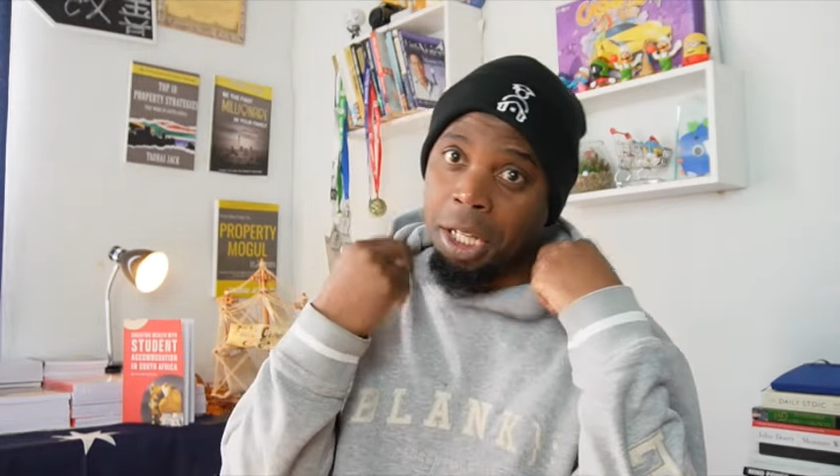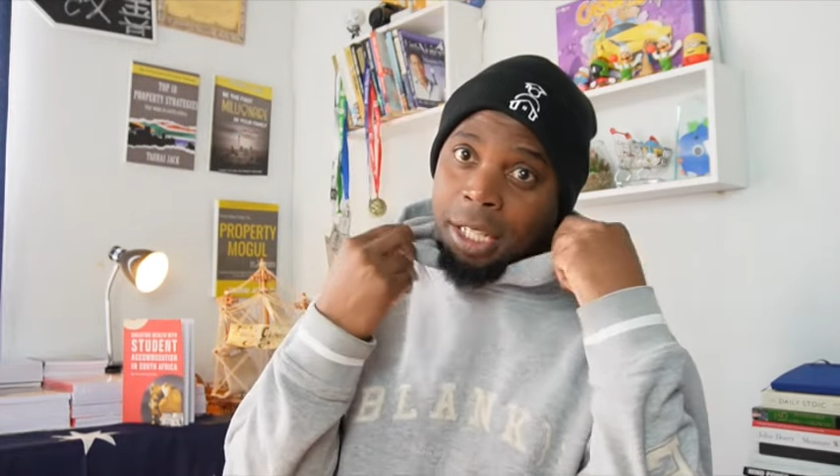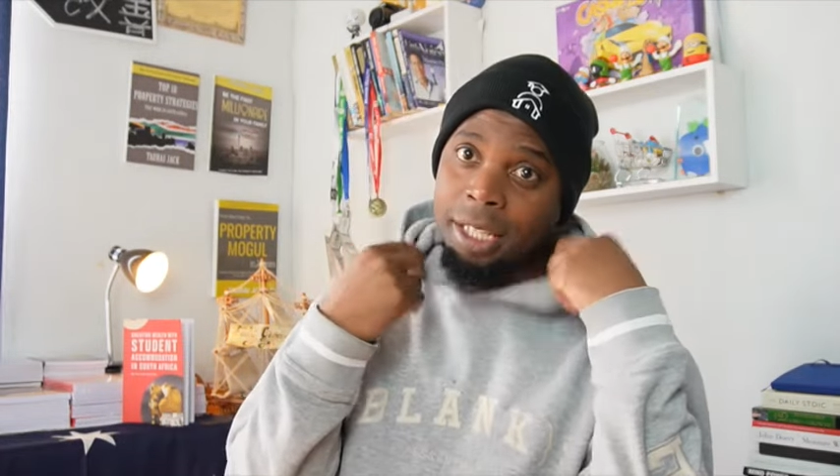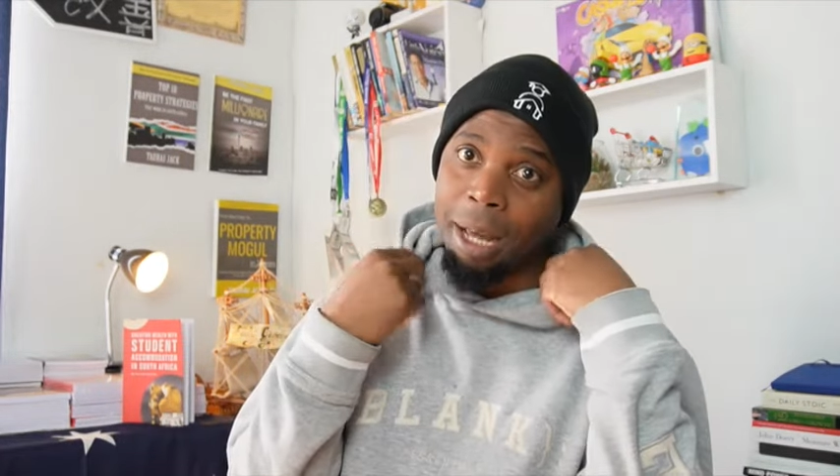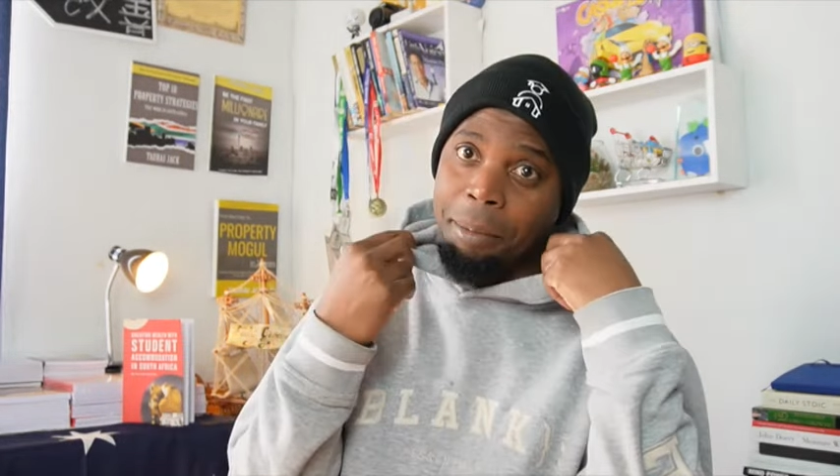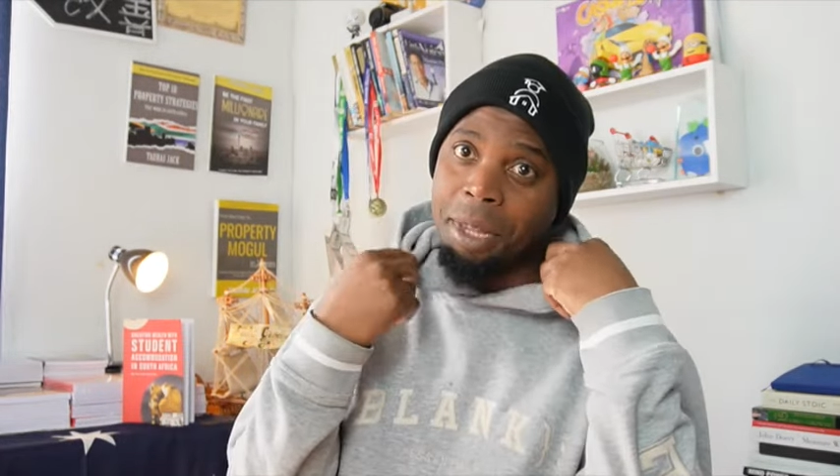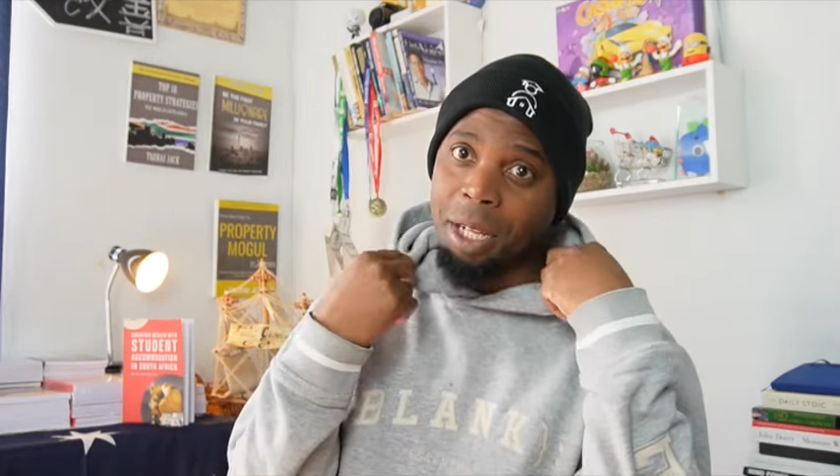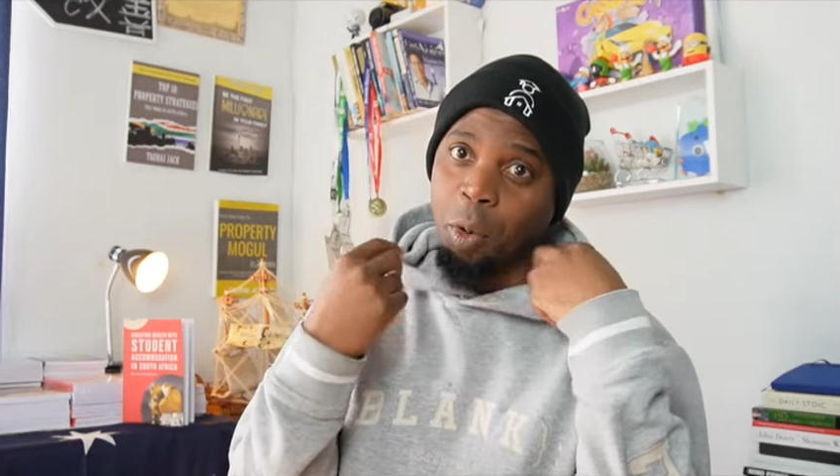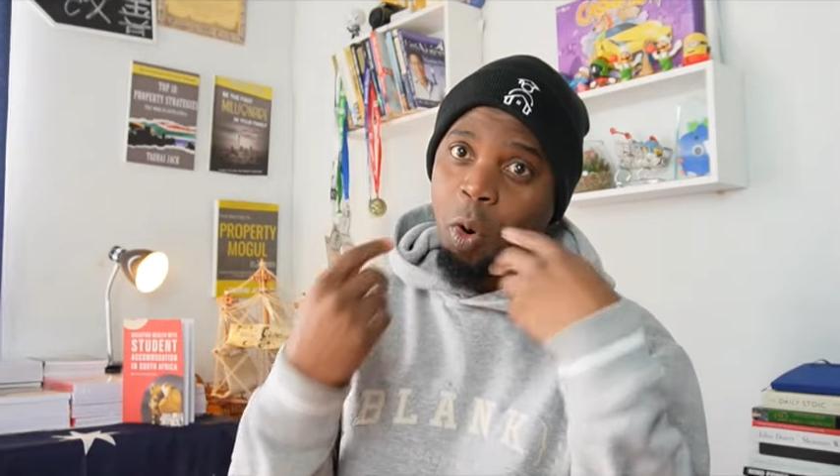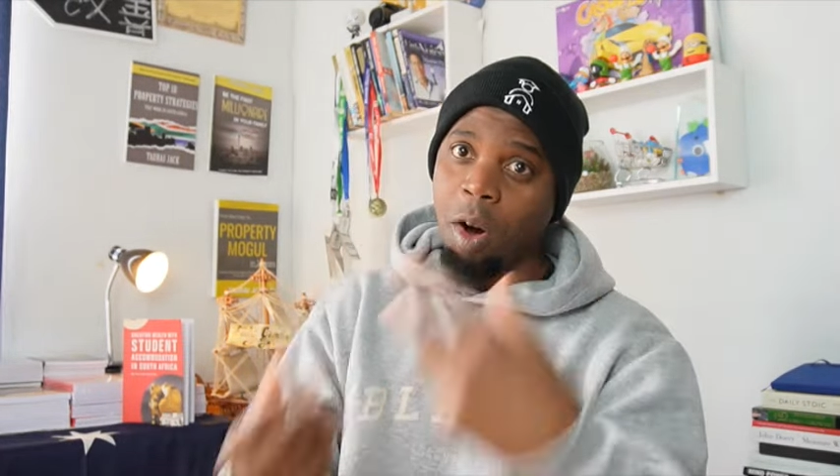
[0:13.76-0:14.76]

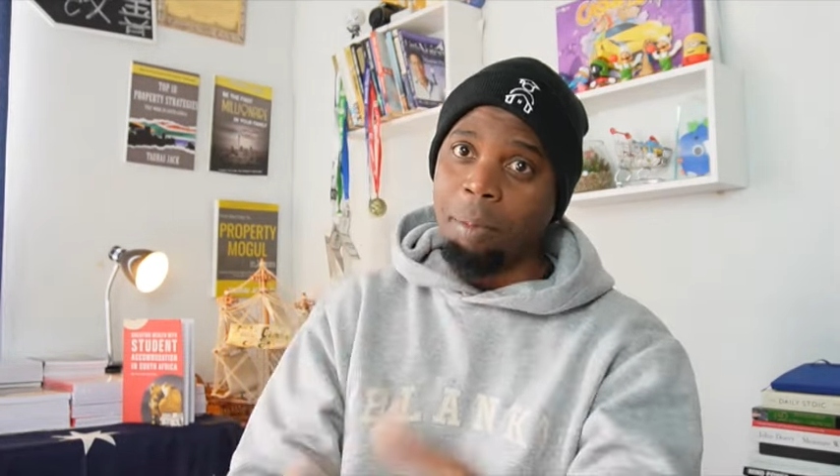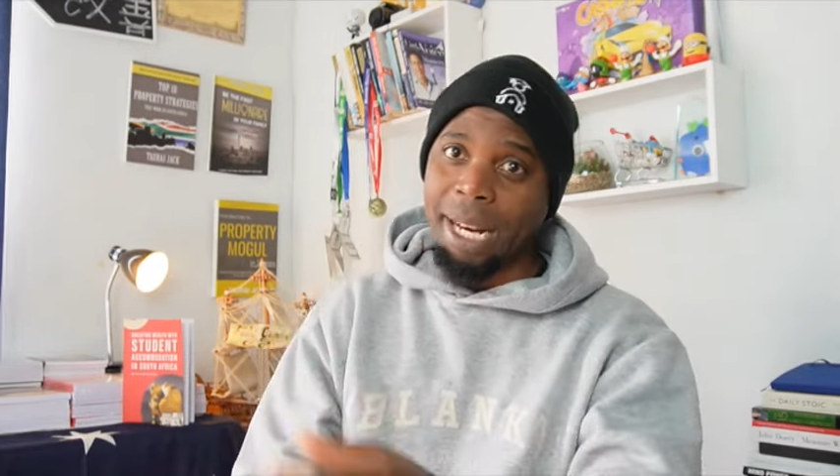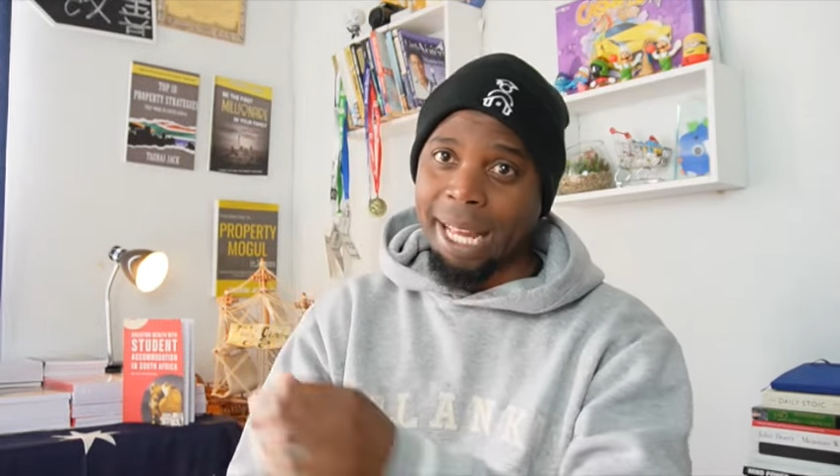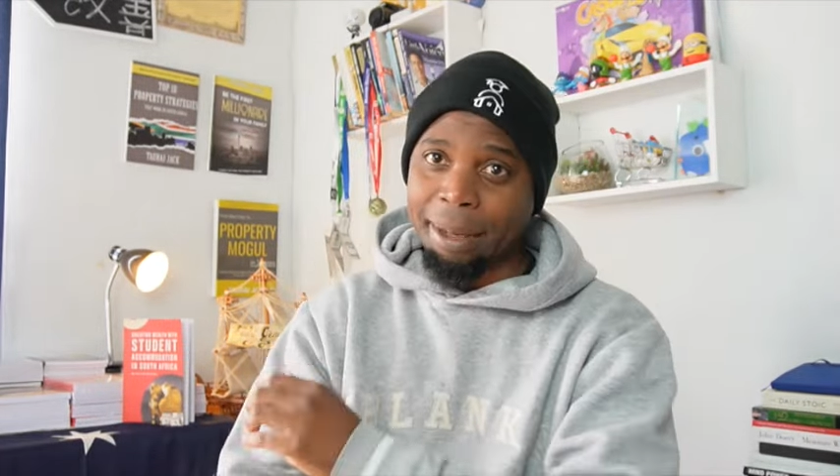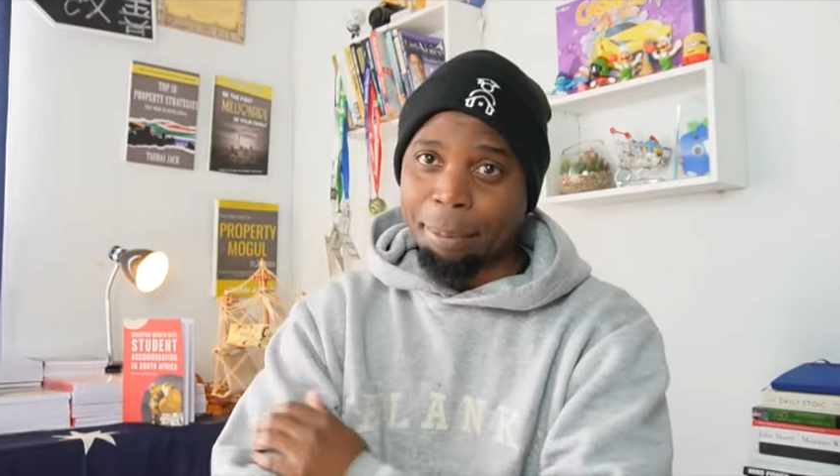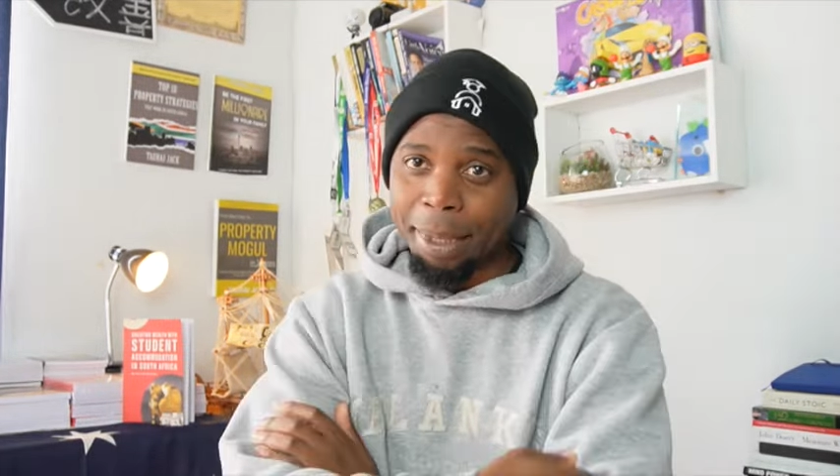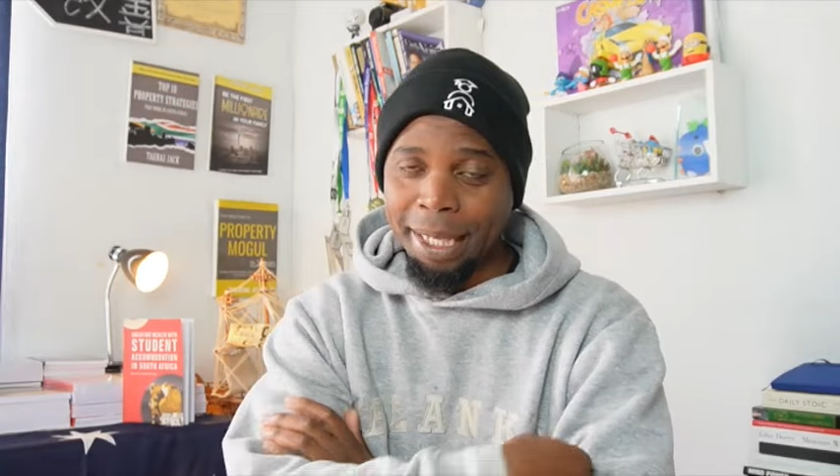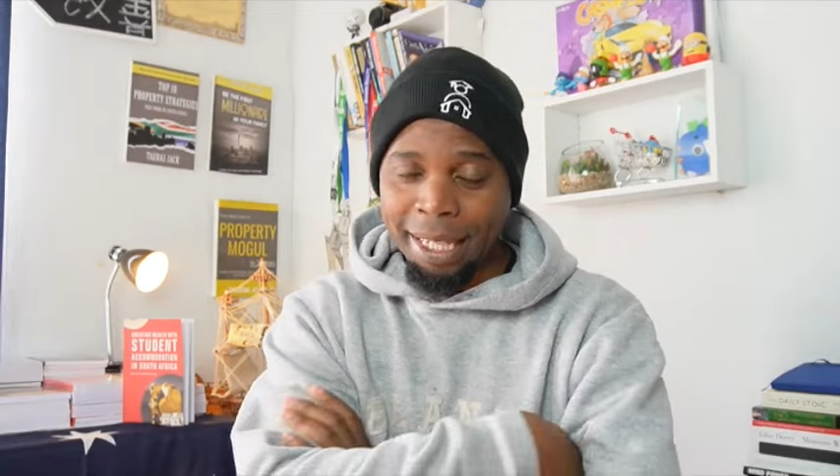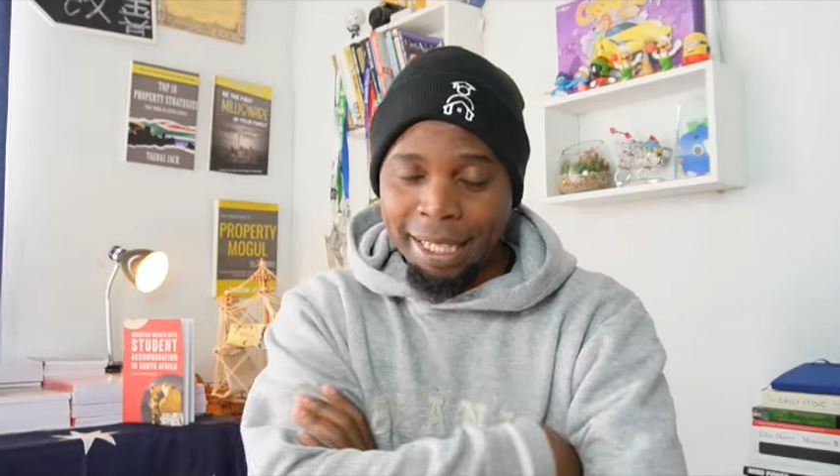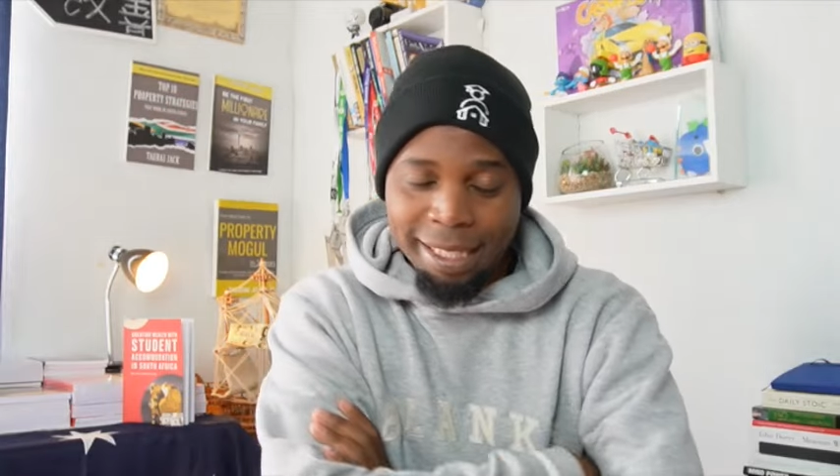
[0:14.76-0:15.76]
something warm like
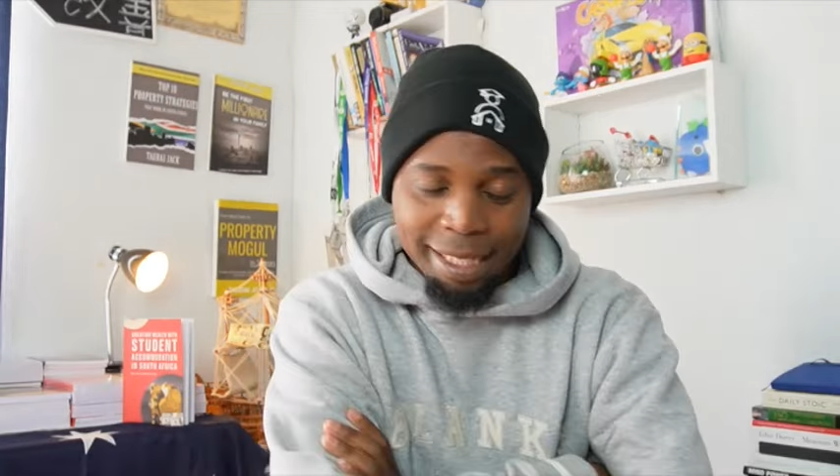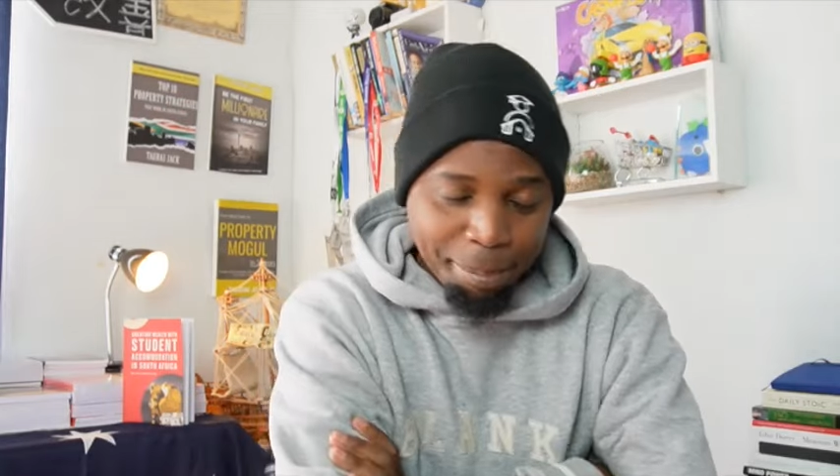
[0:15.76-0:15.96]
me,